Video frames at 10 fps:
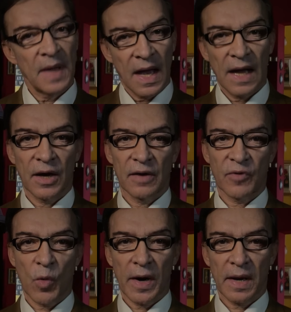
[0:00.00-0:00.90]
Hello,
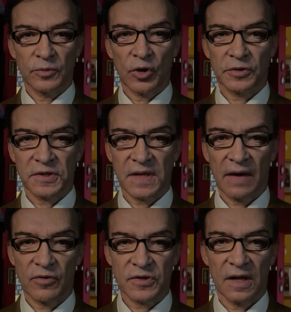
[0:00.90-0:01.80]
everyone. I'm Dr.
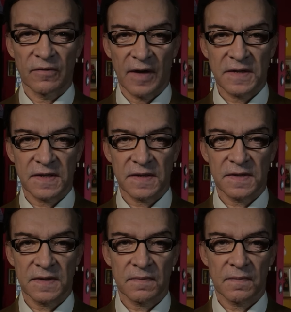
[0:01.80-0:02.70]
Stavros
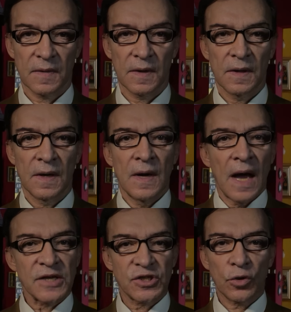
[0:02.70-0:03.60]
Halvatzis.
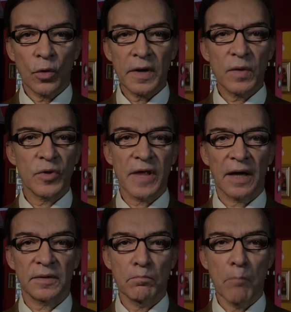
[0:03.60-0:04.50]
A story
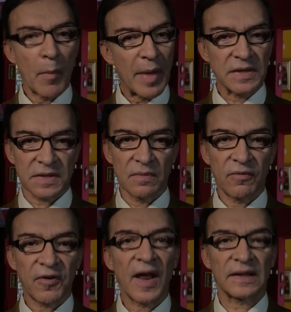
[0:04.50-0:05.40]
without momentum
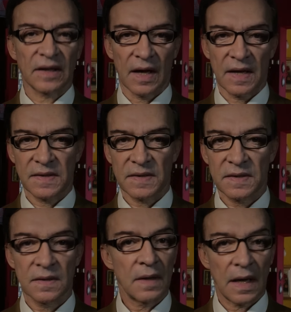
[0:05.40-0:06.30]
flatlines.
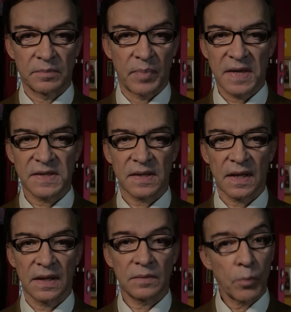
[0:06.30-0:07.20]
At best,
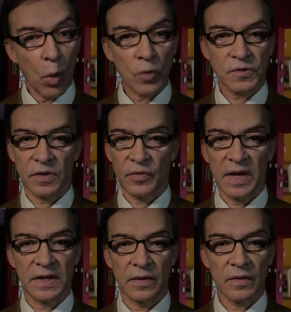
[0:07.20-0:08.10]
it bores the
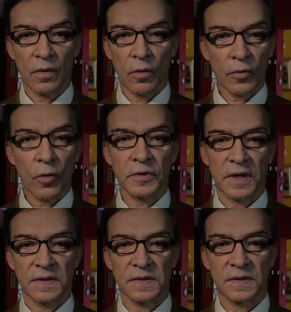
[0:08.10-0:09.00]
reader or
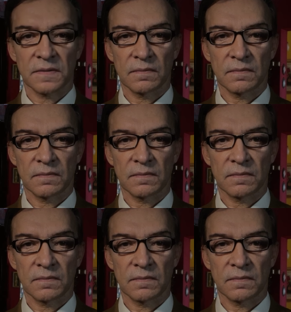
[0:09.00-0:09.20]
audience.